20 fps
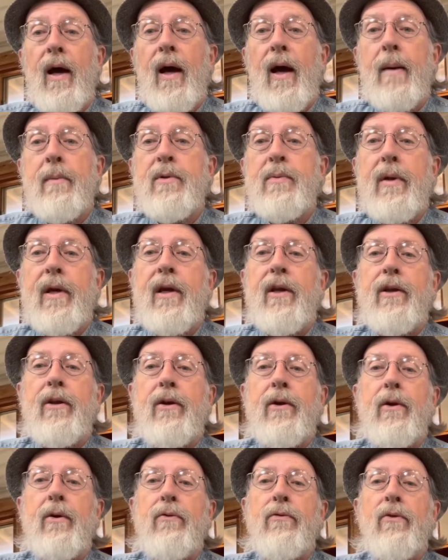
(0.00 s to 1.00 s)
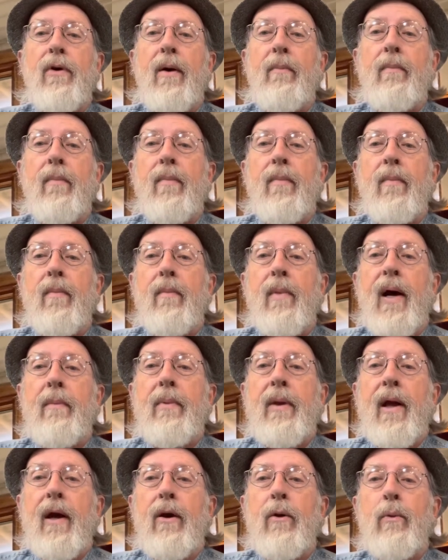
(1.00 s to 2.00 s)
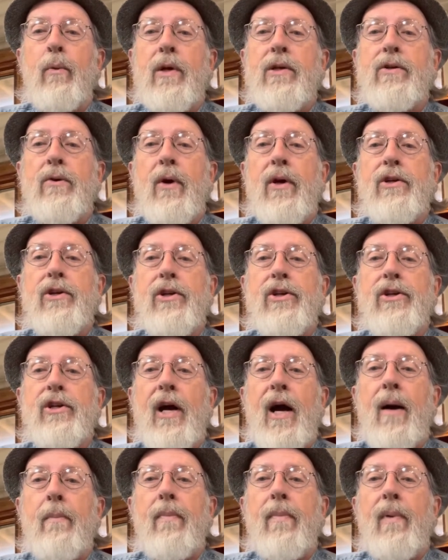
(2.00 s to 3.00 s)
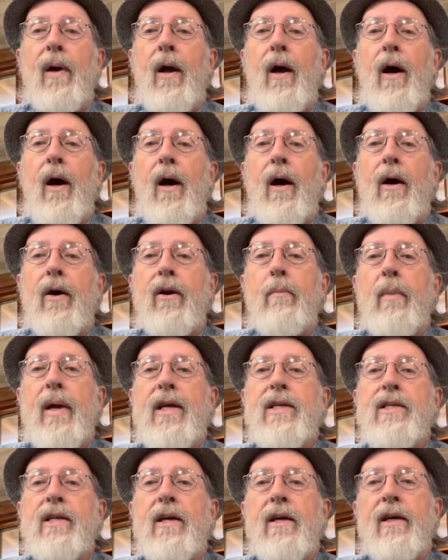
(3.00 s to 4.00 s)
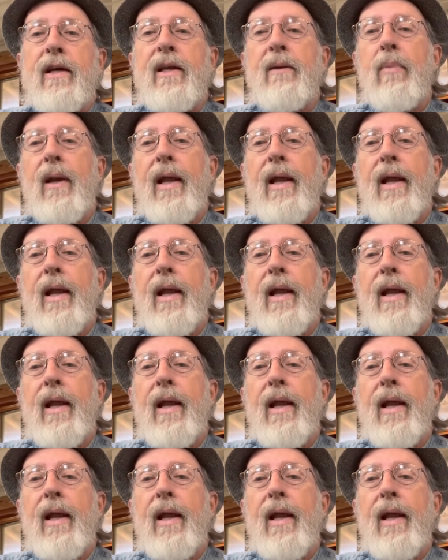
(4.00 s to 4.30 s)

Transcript: I'm speaking to you from my piano restoration shop on a mesa in